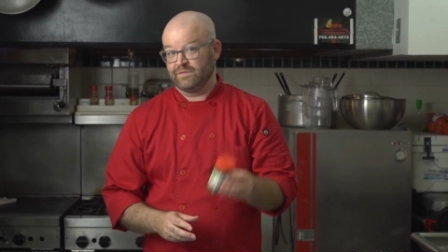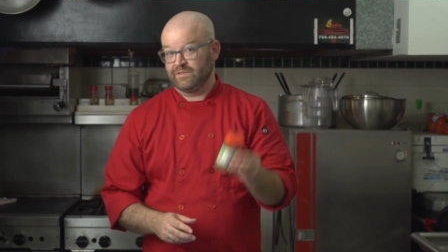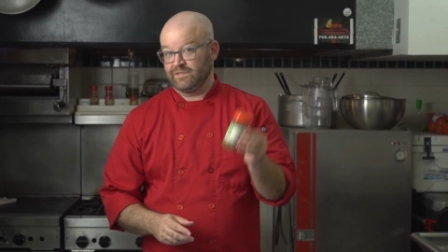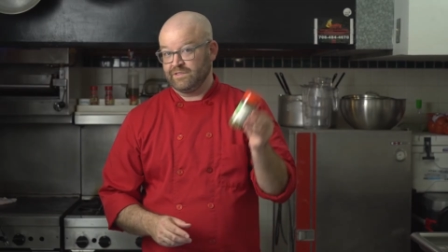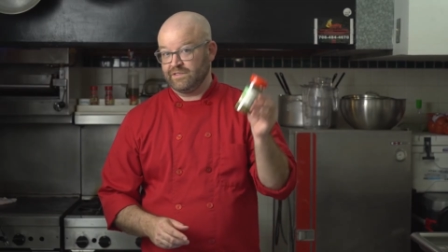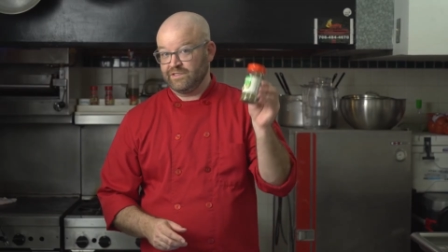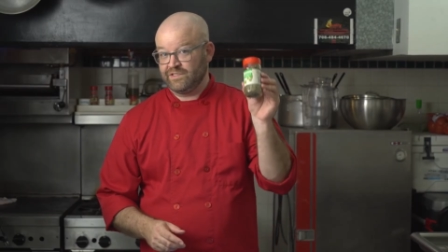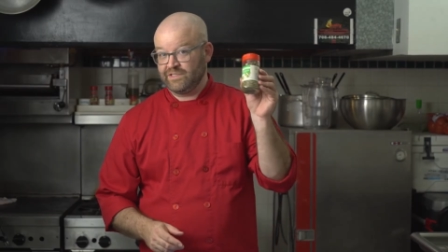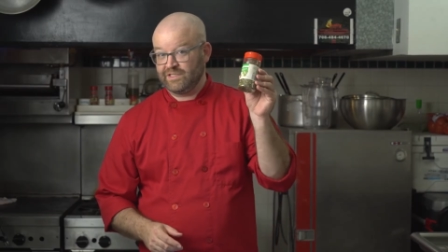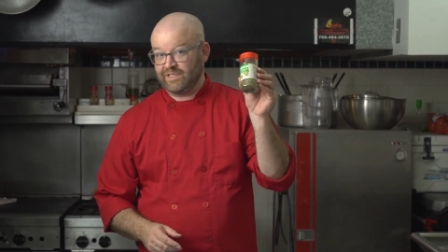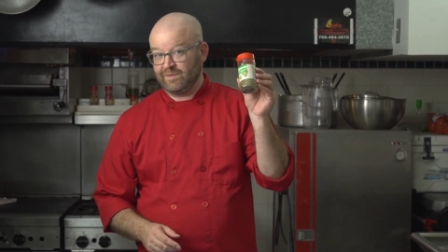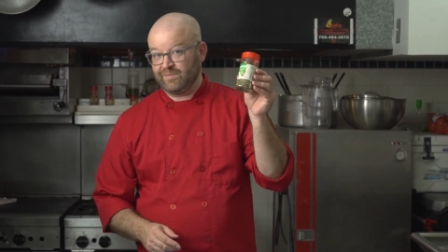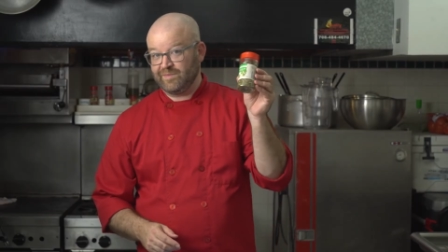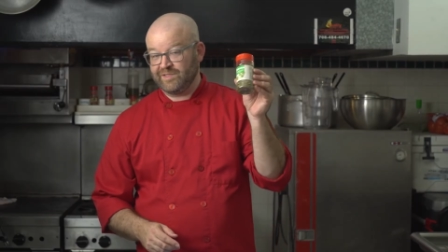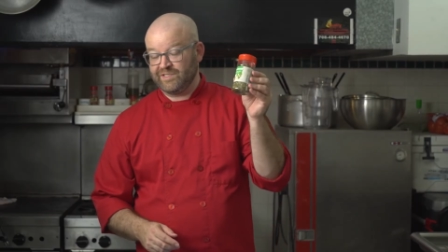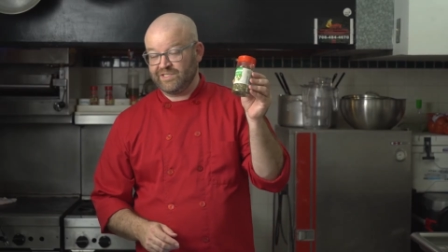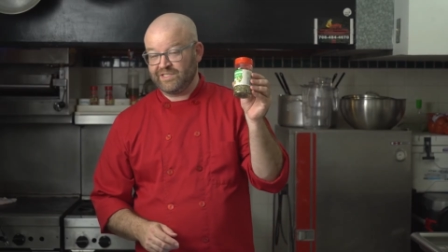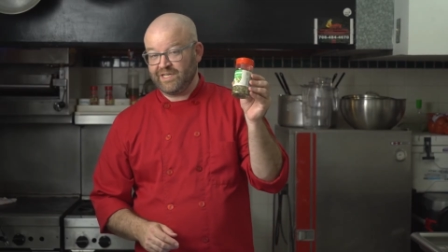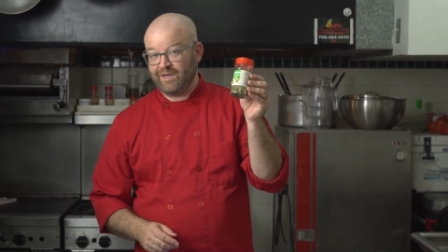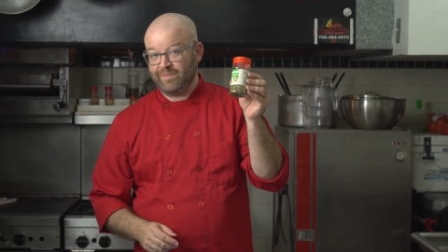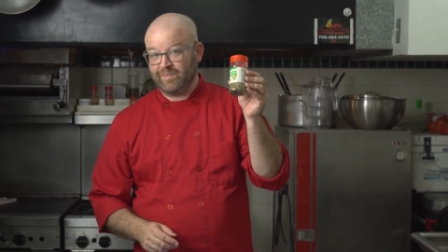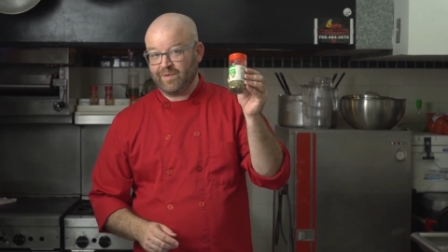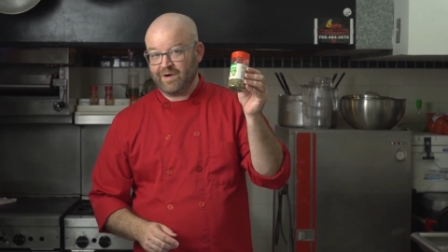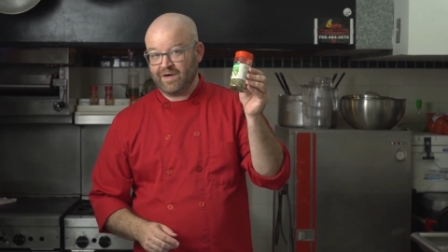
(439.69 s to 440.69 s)
Did someone
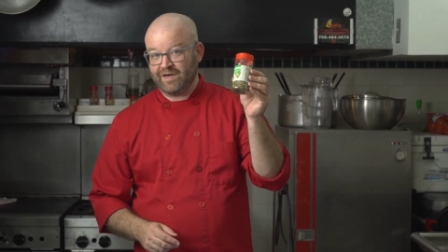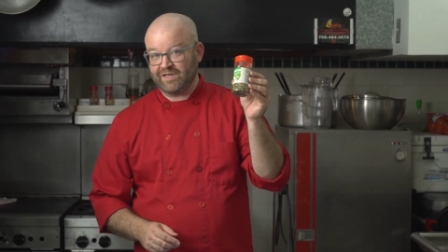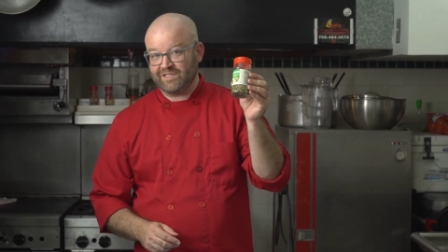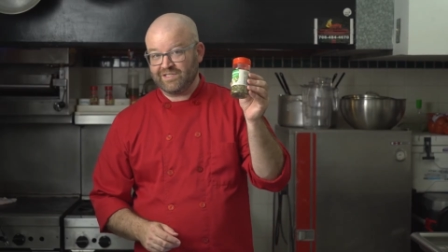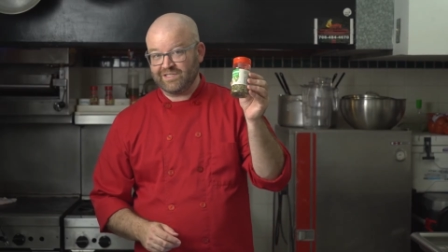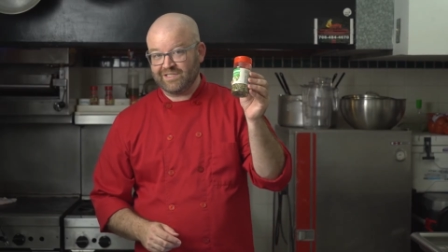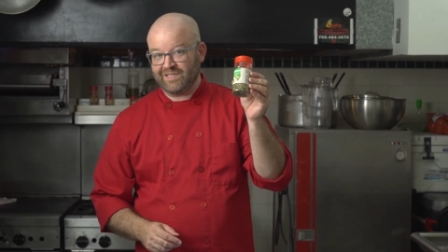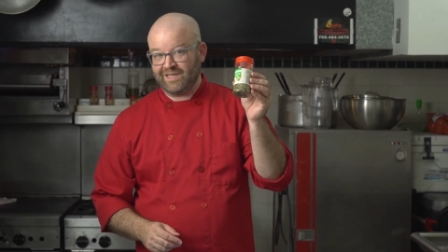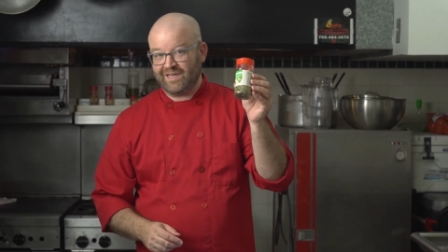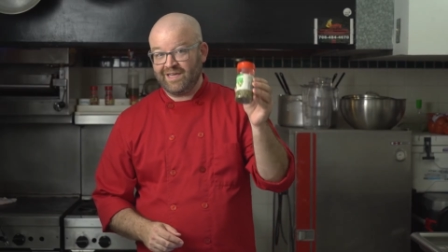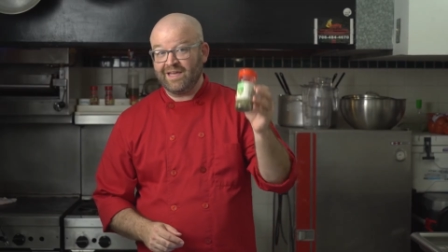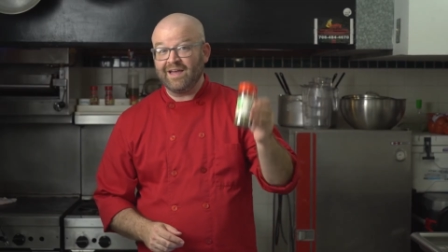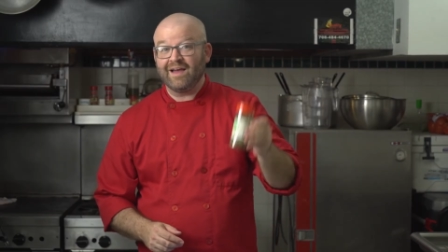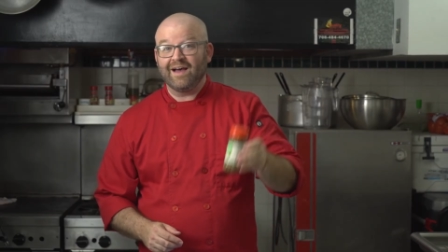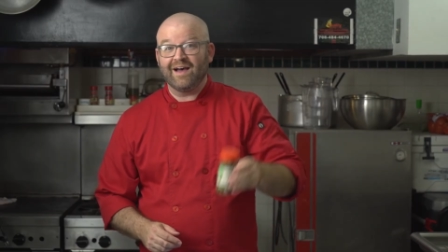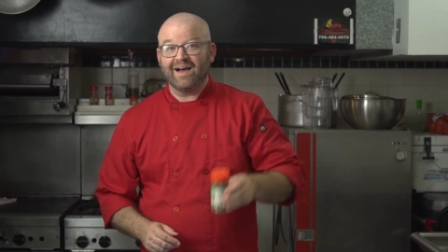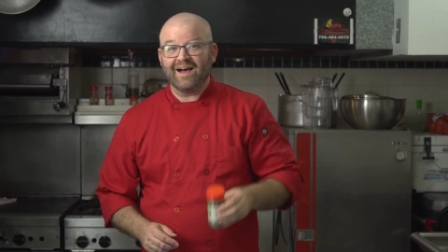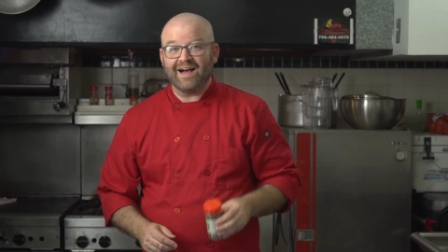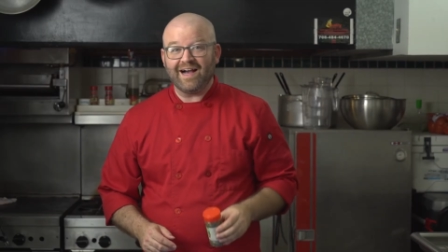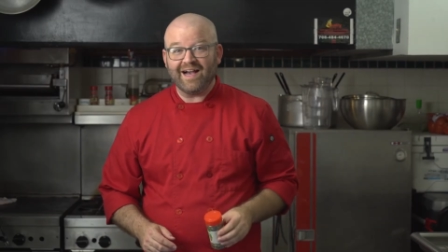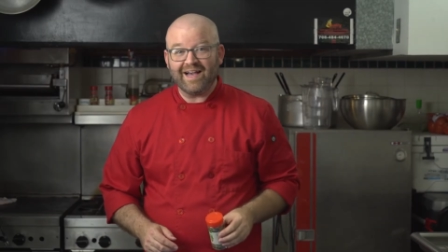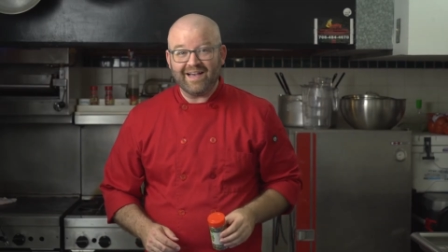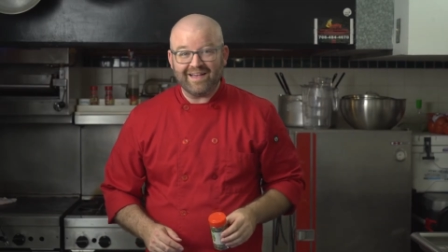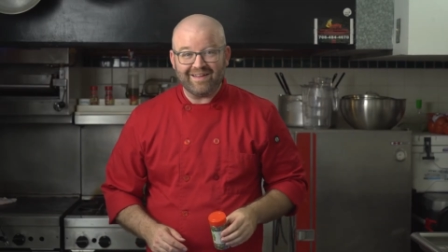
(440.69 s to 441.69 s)
say parsley?
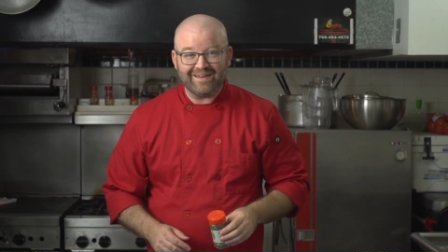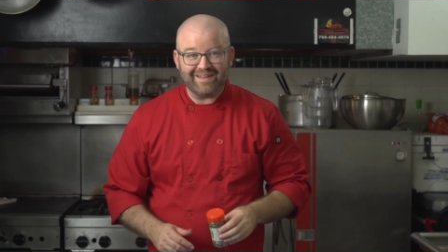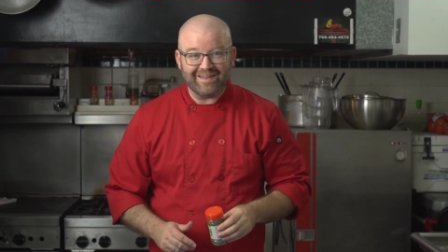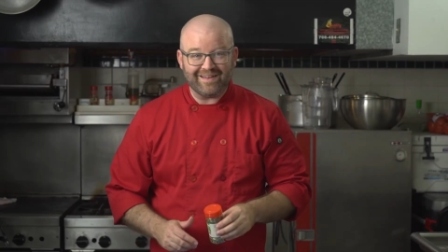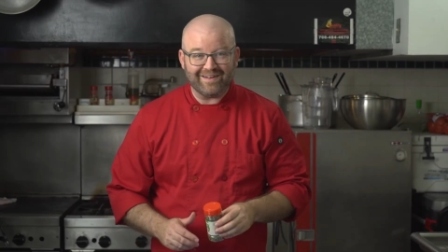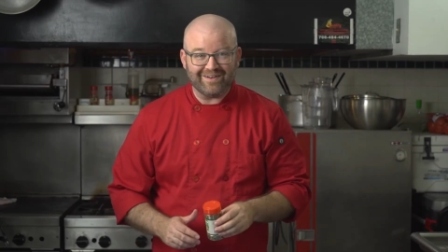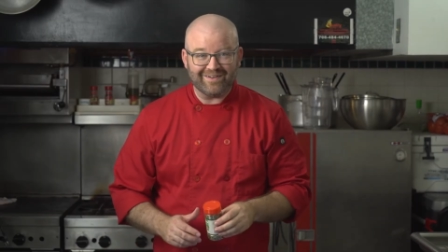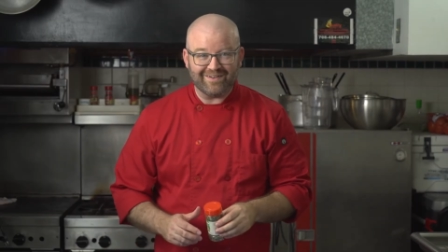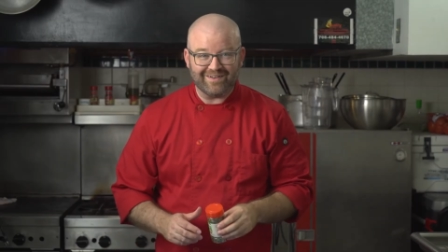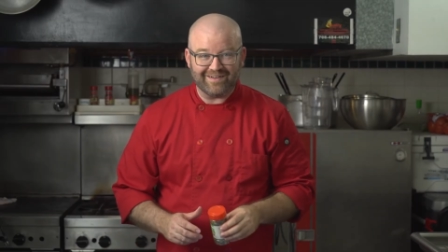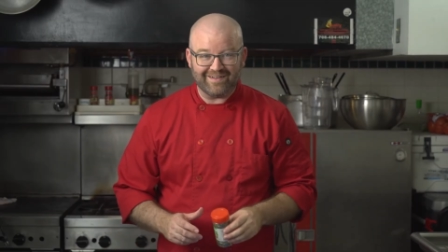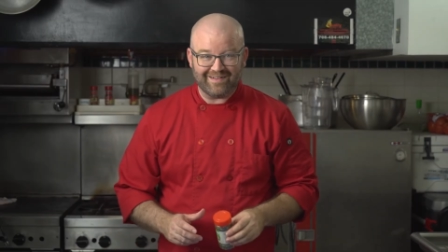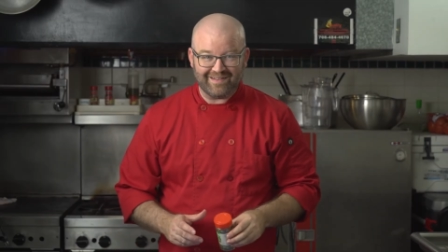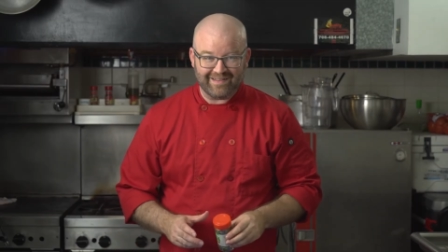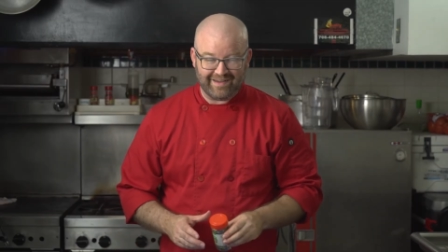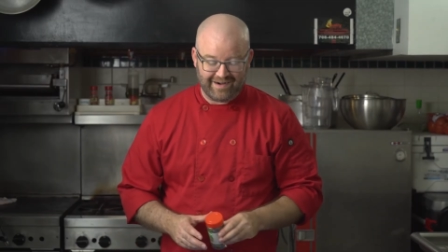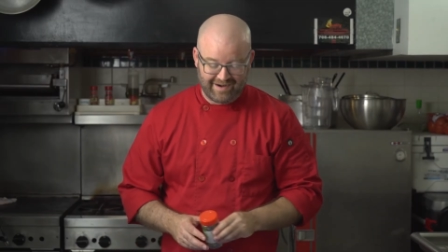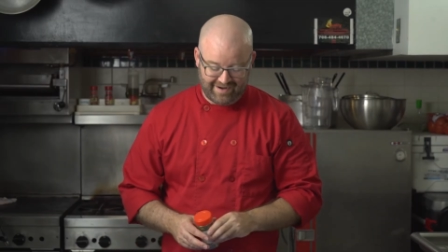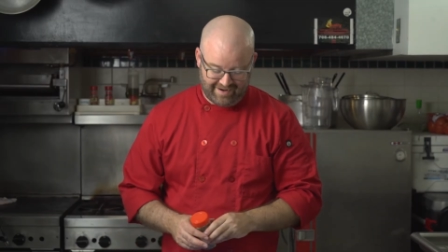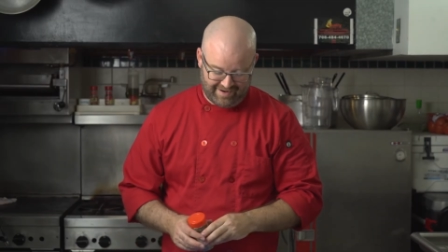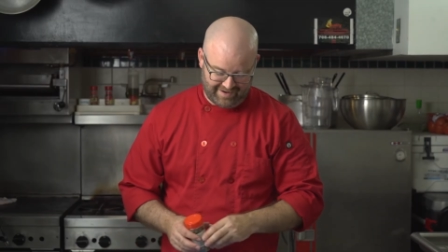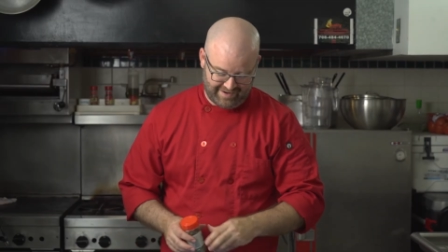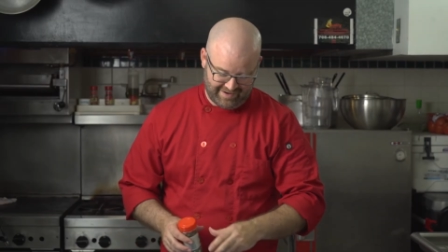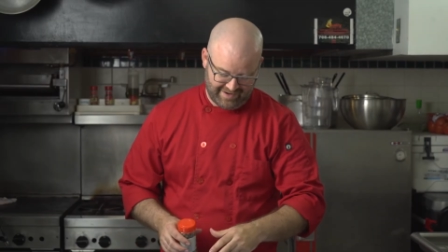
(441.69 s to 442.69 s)
I did
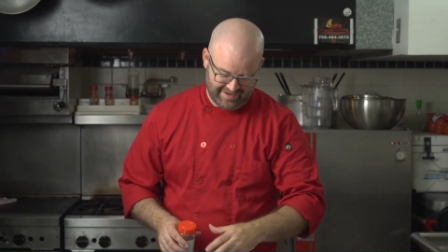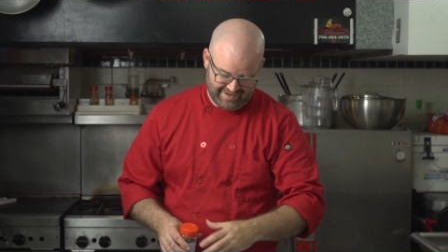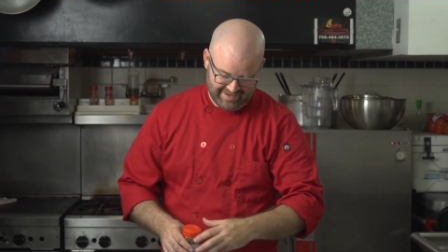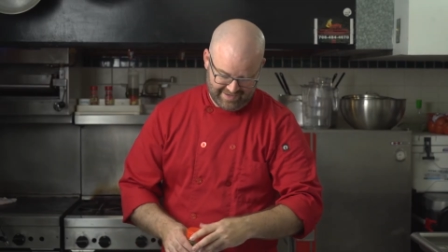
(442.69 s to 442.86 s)
earlier.